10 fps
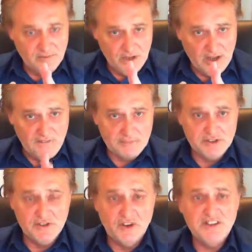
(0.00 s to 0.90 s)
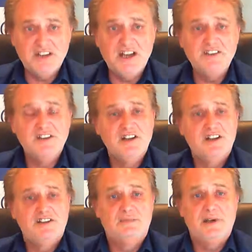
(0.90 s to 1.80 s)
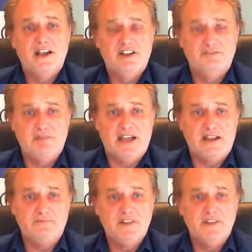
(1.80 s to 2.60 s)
you have up to 90 days to pay us back.